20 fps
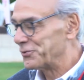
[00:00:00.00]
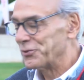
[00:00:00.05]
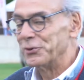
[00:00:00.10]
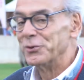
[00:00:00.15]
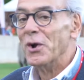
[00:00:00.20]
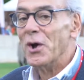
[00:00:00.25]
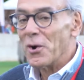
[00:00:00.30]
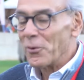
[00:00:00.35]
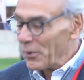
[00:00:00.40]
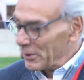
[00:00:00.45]

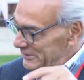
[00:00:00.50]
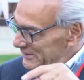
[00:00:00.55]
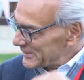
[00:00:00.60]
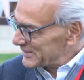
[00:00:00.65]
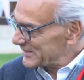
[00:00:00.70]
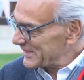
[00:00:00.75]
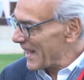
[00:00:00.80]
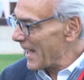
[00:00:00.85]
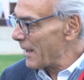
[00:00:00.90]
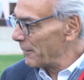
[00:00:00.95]
Jude, was
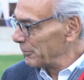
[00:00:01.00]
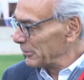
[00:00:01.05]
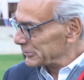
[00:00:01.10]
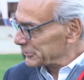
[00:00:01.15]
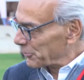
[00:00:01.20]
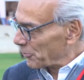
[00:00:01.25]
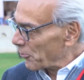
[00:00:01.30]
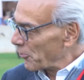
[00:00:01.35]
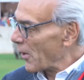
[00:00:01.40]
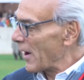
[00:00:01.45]

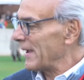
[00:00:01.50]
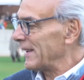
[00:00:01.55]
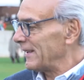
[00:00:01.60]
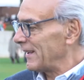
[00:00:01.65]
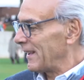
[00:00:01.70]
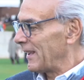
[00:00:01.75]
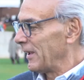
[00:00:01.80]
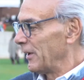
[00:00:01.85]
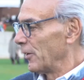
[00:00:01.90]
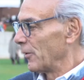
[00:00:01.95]
established right
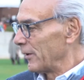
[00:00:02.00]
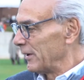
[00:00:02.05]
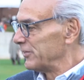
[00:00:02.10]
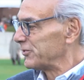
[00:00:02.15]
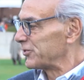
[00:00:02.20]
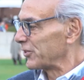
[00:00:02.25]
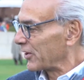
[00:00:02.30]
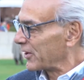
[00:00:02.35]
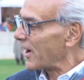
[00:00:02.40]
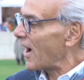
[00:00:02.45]
here in
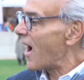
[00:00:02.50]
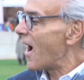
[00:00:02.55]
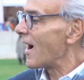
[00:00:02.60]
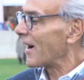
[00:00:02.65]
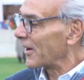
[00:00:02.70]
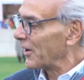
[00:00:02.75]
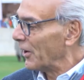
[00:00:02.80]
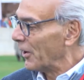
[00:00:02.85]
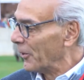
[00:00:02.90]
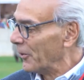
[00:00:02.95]

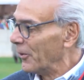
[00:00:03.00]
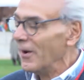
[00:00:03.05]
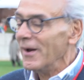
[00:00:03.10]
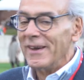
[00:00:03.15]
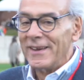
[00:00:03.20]
Chicago